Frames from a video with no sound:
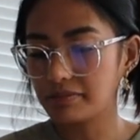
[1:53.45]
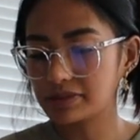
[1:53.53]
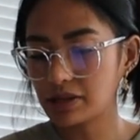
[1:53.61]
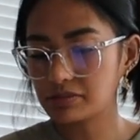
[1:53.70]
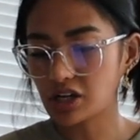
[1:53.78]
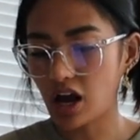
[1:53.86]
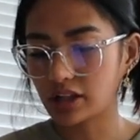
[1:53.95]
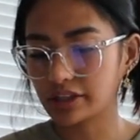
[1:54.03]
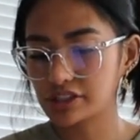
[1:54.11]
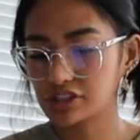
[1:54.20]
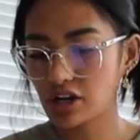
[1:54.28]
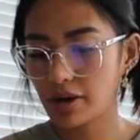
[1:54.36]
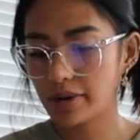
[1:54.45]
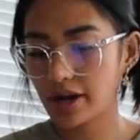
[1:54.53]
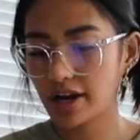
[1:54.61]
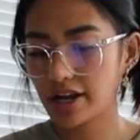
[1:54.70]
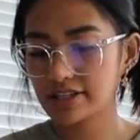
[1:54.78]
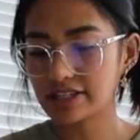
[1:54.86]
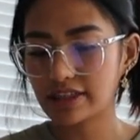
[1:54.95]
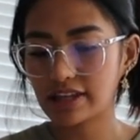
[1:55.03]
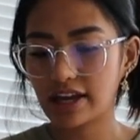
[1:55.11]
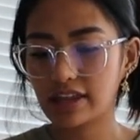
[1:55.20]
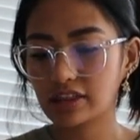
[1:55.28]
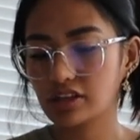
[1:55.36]
dipped chocolate strawberries, and
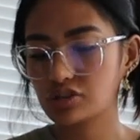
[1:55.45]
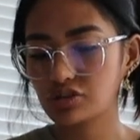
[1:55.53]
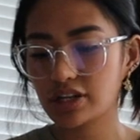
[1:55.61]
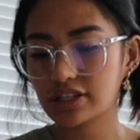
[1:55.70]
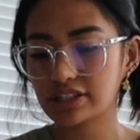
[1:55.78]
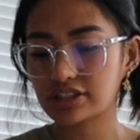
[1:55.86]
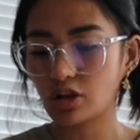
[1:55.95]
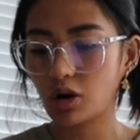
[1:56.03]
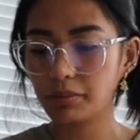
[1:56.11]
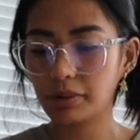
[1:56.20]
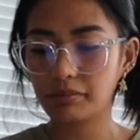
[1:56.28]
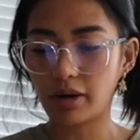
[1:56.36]
then the drinks, it's open